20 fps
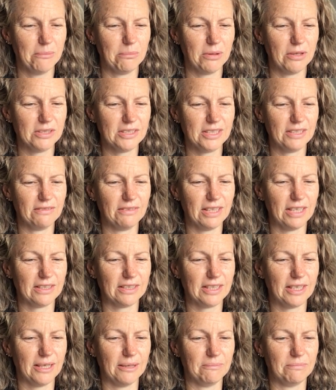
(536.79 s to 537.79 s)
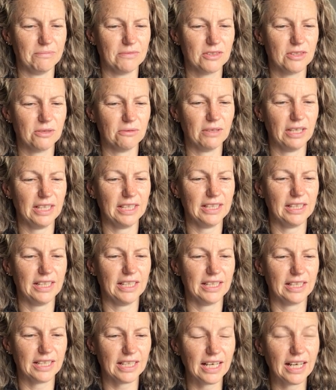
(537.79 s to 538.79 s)
Positive outcome,
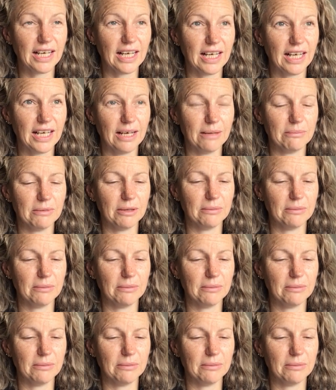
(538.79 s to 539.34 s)
serenity and calm,